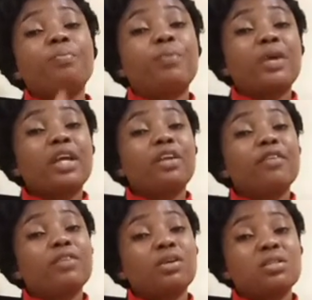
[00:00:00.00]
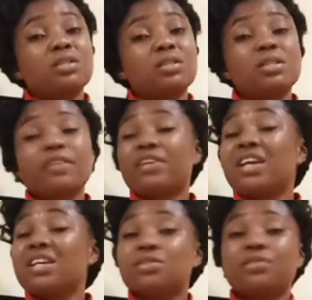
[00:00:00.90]
breaking of courses, if
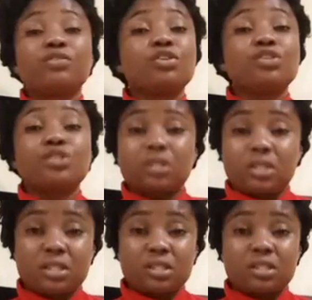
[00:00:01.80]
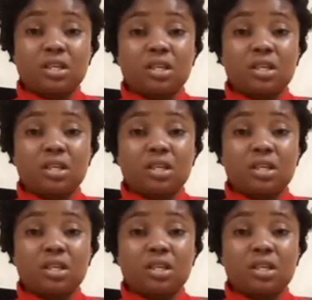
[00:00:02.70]
case you've not done this,